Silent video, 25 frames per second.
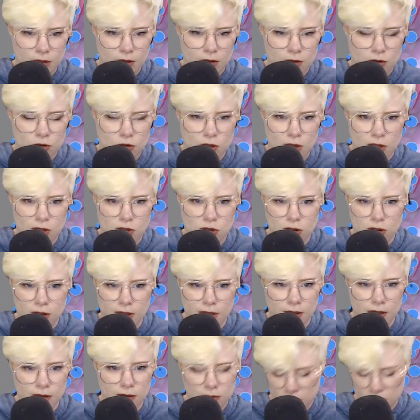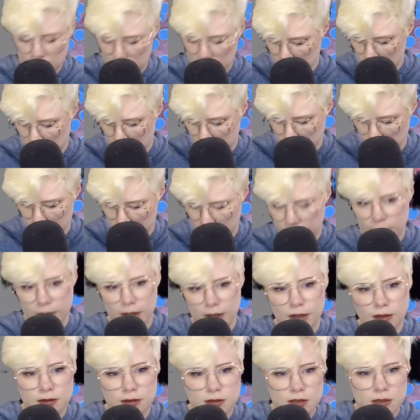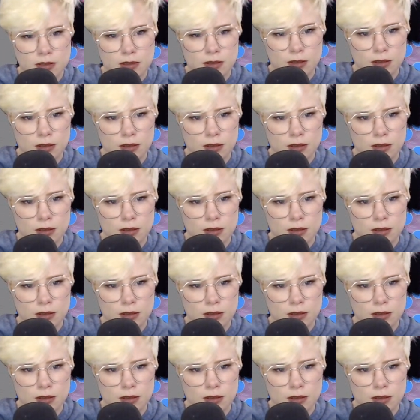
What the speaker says: Change length 308.